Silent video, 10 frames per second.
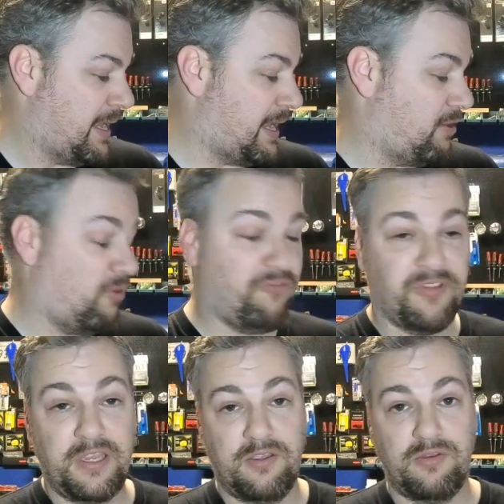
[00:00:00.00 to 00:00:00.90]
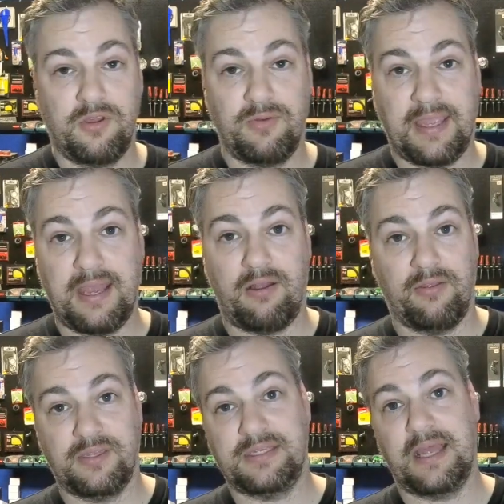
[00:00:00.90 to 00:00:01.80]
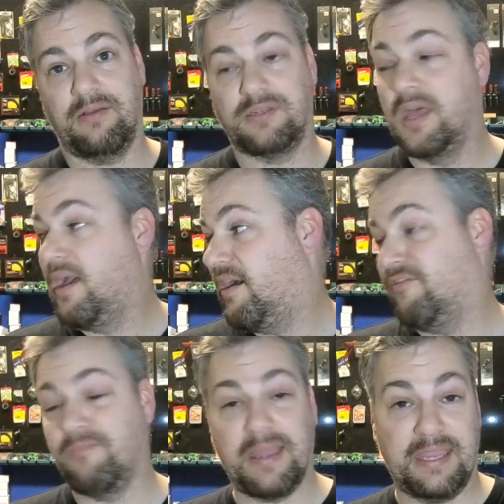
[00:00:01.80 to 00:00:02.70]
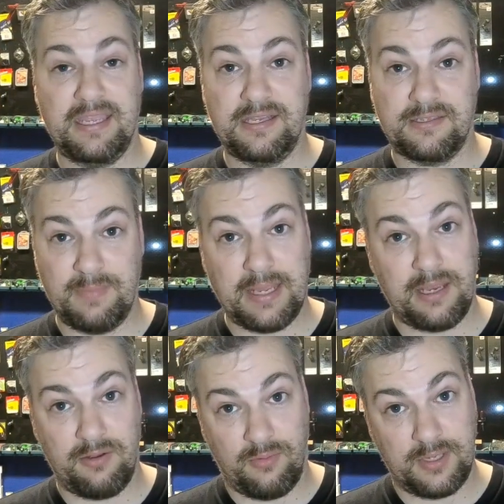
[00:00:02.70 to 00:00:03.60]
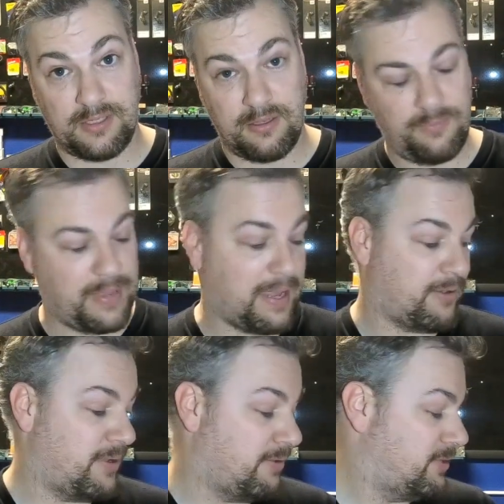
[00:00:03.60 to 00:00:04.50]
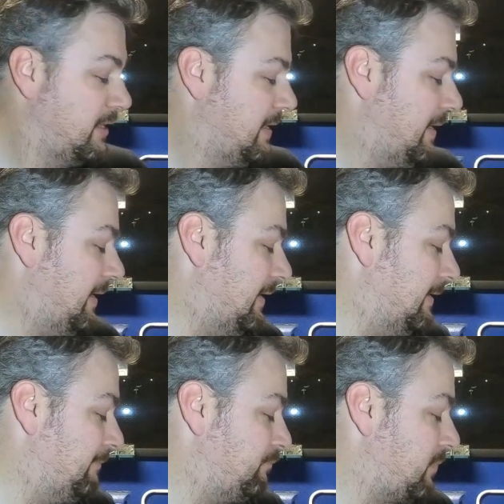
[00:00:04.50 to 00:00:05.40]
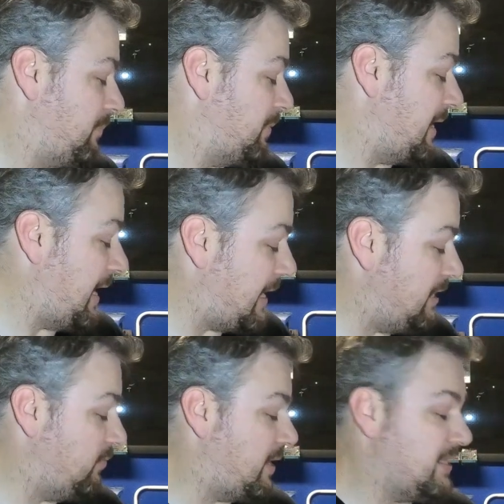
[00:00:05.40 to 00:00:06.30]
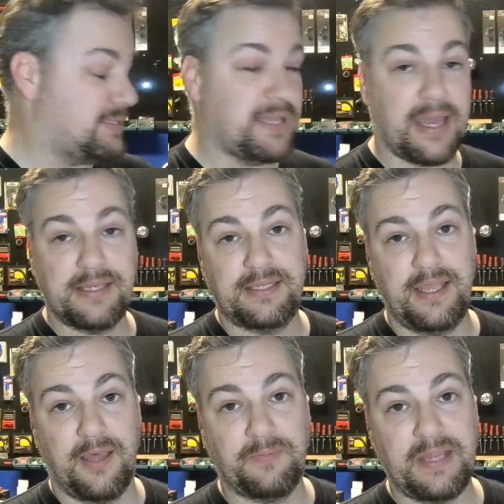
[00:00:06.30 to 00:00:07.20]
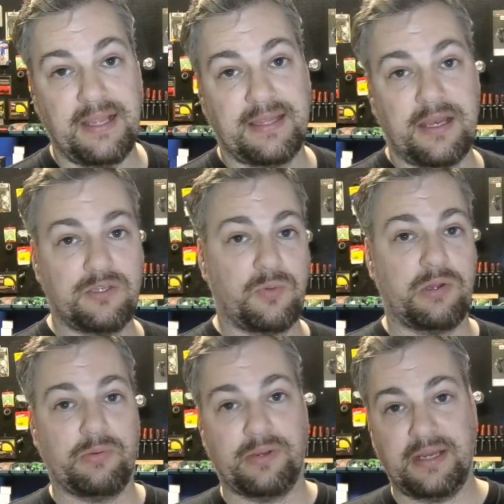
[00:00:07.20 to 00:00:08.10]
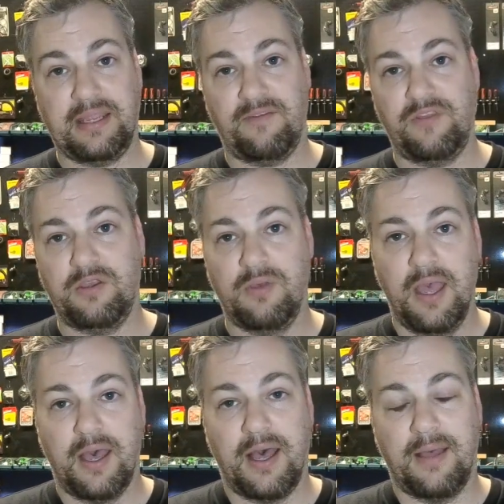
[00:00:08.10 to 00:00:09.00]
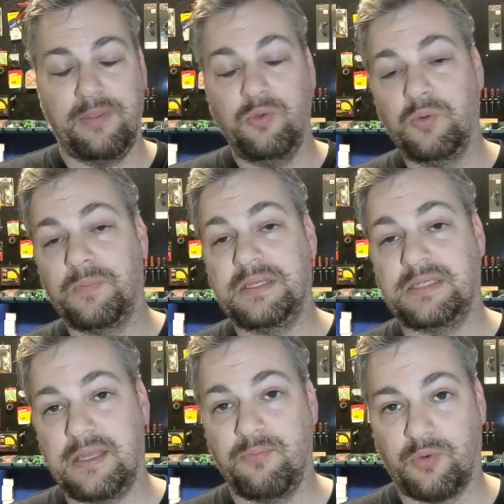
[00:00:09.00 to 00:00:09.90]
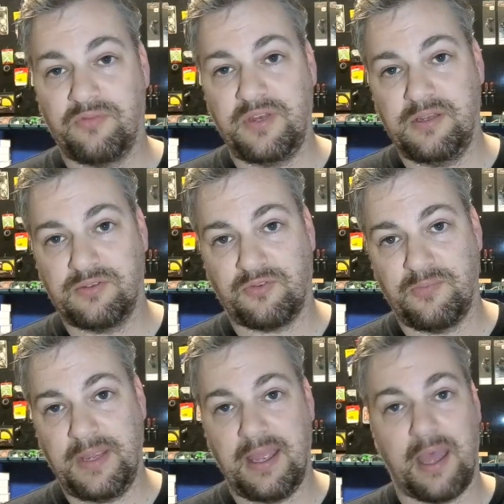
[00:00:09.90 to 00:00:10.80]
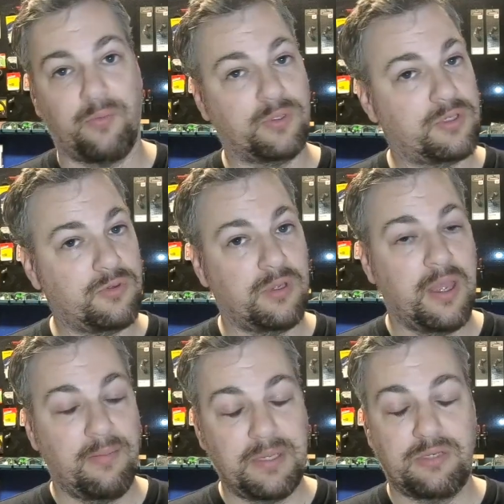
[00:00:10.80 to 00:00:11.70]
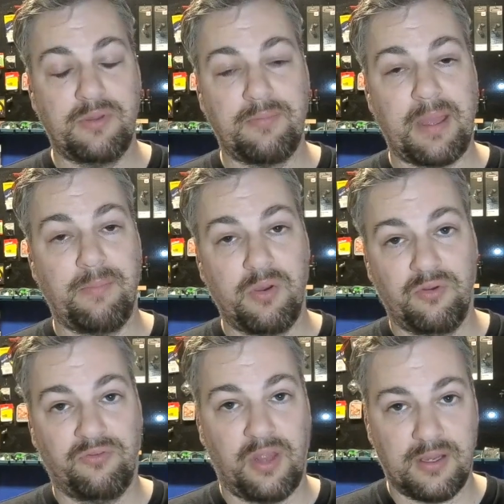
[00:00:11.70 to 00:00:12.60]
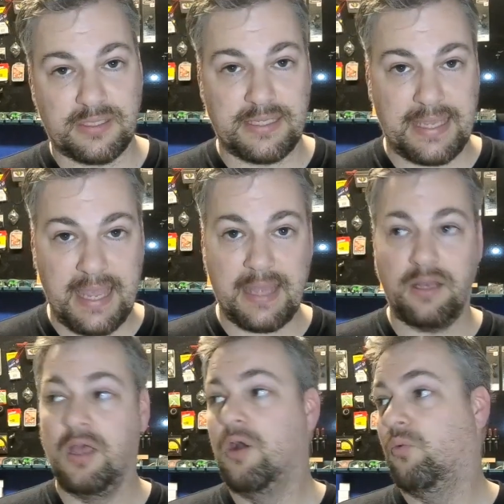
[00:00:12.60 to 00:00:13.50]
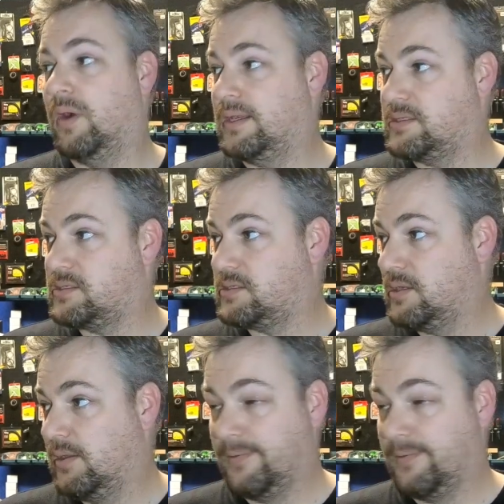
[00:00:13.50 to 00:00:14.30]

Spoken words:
and hopefully you don't get all the sounds of my kids making noise in the background. But anyways, that is the update. That is what I want to give you. You will be seeing more videos from me. I will be doing my Motovlogs again once